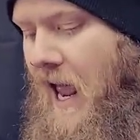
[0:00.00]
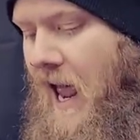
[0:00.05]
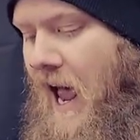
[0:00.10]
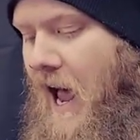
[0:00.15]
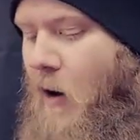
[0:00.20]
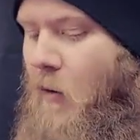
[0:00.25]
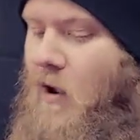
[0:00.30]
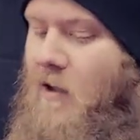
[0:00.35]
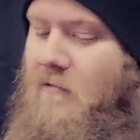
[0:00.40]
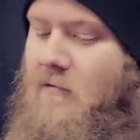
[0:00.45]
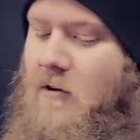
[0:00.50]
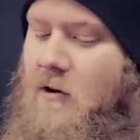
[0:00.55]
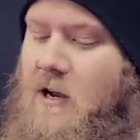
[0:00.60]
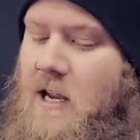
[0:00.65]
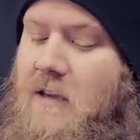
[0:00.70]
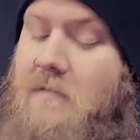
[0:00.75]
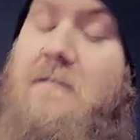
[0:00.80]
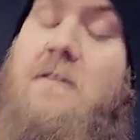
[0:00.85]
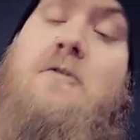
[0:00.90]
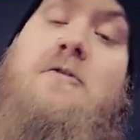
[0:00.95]
However,
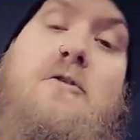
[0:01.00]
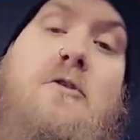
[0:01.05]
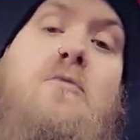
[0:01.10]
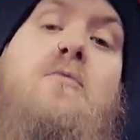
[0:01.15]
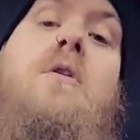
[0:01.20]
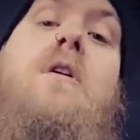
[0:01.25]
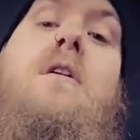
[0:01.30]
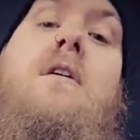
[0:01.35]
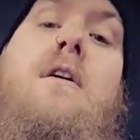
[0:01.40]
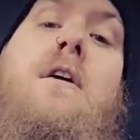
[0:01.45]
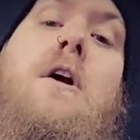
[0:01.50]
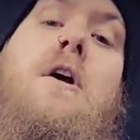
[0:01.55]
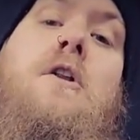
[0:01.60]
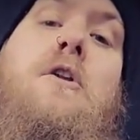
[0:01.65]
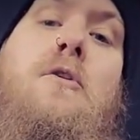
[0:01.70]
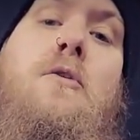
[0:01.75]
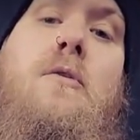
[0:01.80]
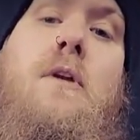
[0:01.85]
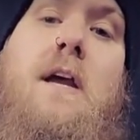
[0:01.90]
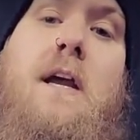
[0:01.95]
if you do want to
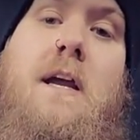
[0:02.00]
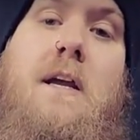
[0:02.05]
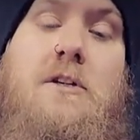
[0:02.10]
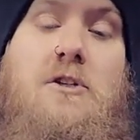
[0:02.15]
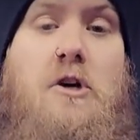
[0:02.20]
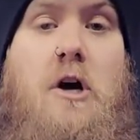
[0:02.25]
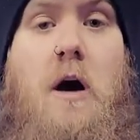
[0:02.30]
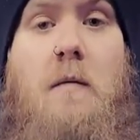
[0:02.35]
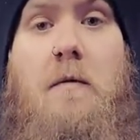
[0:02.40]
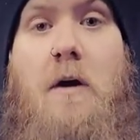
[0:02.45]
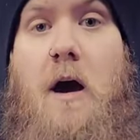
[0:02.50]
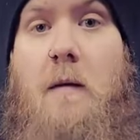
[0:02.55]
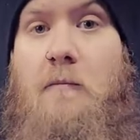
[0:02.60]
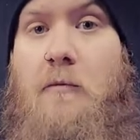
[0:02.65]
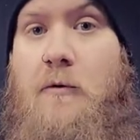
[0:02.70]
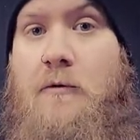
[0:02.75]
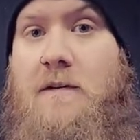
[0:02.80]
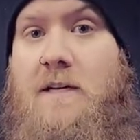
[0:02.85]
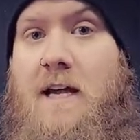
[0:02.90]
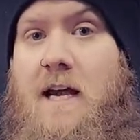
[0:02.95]
include a chop cup
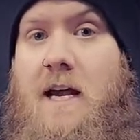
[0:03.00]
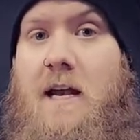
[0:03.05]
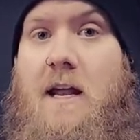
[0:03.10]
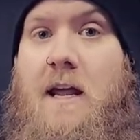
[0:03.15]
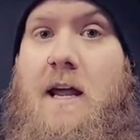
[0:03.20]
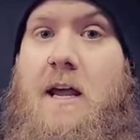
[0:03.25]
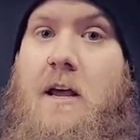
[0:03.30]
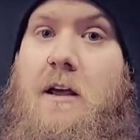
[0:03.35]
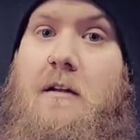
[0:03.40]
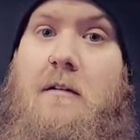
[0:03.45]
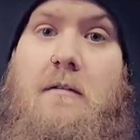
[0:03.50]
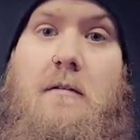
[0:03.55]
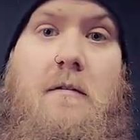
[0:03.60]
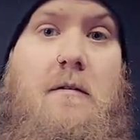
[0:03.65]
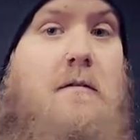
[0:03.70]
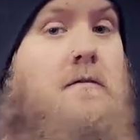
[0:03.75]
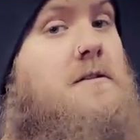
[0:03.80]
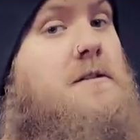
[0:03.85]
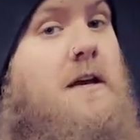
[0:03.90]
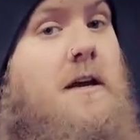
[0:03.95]
routine in,
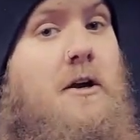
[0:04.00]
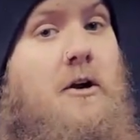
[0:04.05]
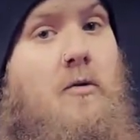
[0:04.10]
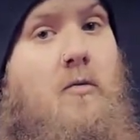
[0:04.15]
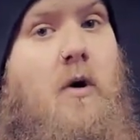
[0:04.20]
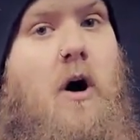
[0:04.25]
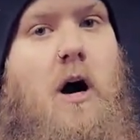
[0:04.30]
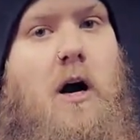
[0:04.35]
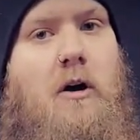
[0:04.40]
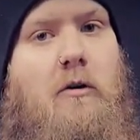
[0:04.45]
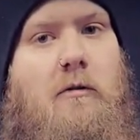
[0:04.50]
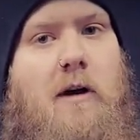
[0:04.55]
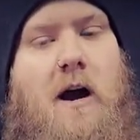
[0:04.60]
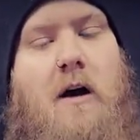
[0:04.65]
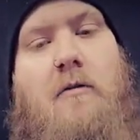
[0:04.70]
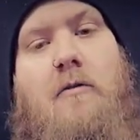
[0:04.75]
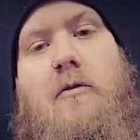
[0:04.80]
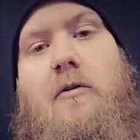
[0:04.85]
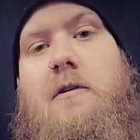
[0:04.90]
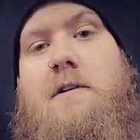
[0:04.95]
say, your walk
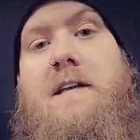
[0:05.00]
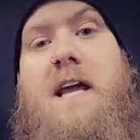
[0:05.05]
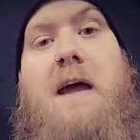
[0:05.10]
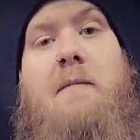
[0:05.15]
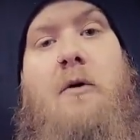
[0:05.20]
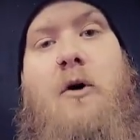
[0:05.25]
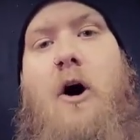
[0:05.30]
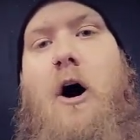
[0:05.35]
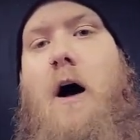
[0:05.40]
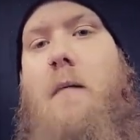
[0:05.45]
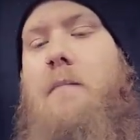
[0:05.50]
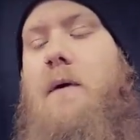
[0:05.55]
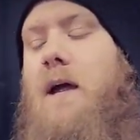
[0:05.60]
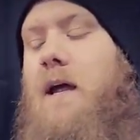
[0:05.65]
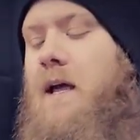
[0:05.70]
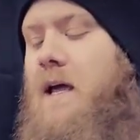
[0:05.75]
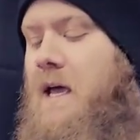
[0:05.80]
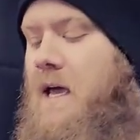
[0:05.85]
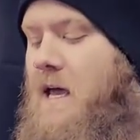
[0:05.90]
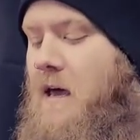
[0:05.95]
around or table
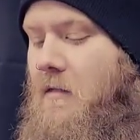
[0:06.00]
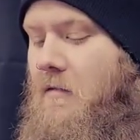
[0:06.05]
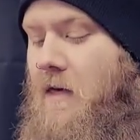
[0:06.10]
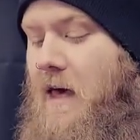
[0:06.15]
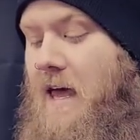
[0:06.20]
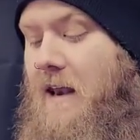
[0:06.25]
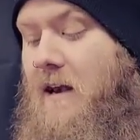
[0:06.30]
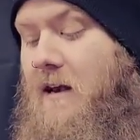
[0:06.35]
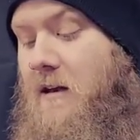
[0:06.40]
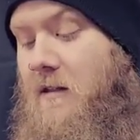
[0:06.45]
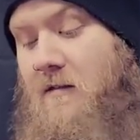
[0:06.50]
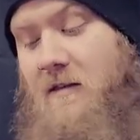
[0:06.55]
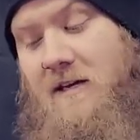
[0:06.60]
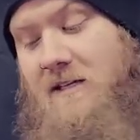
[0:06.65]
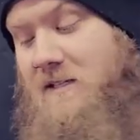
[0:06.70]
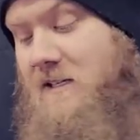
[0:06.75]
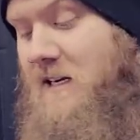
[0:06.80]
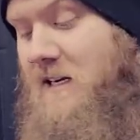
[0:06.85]
hopping, then this